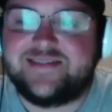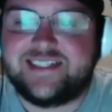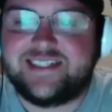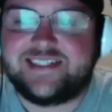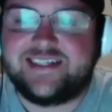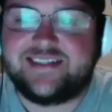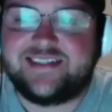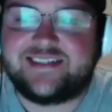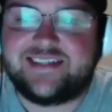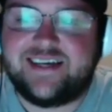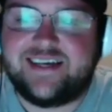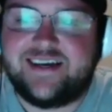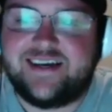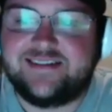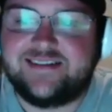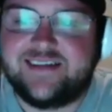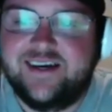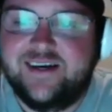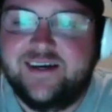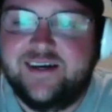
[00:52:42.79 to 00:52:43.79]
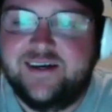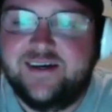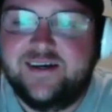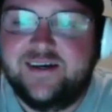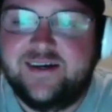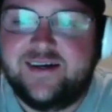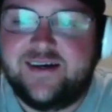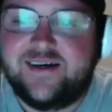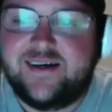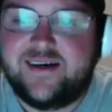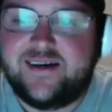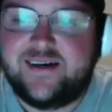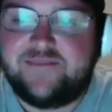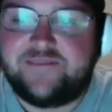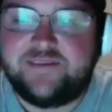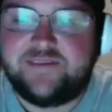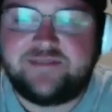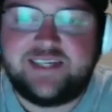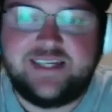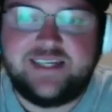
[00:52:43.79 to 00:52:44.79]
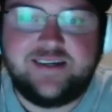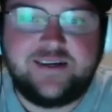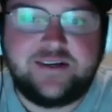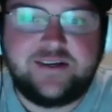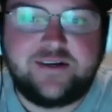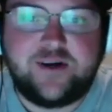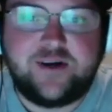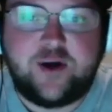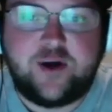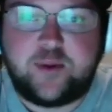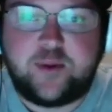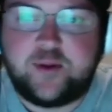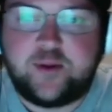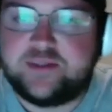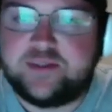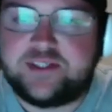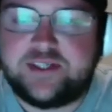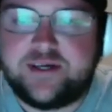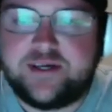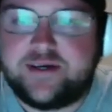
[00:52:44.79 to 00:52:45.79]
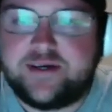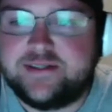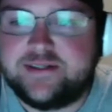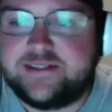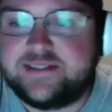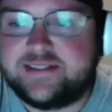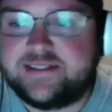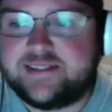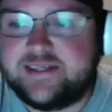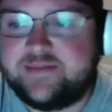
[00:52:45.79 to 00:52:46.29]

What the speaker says: touchdowns, 1,500 all-purpose yards.